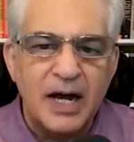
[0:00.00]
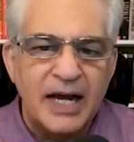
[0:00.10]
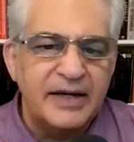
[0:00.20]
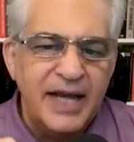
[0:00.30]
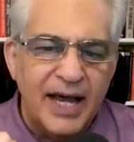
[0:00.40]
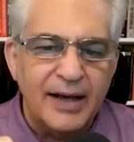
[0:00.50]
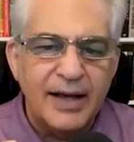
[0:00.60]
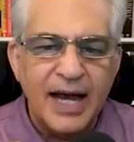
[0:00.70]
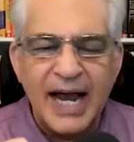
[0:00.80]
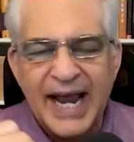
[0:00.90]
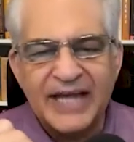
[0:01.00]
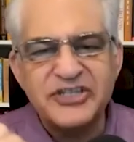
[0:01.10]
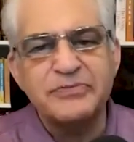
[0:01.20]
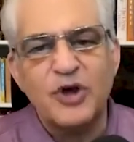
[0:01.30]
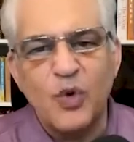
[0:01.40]
I
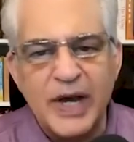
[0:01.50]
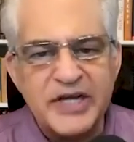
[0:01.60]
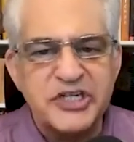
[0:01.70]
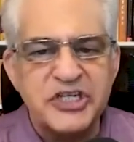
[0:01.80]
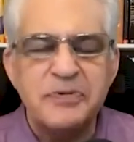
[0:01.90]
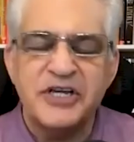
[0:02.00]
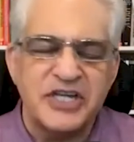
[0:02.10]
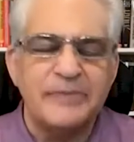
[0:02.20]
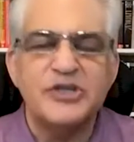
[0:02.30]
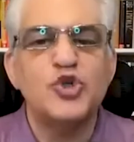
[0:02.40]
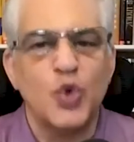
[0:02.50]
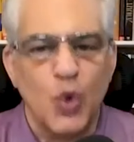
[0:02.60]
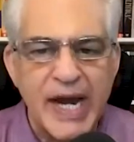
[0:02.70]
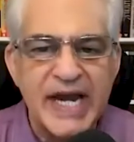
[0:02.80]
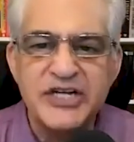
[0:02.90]
ask some questions because I've been
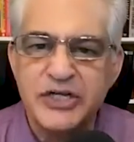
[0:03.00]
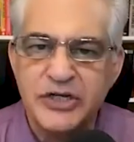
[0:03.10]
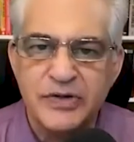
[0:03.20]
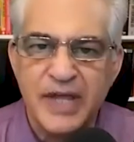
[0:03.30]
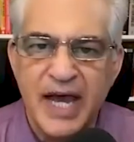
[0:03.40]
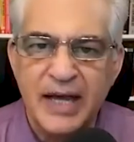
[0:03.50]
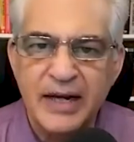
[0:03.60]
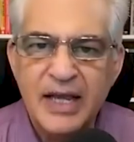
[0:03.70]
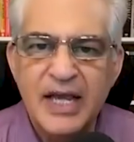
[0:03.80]
trained to do that.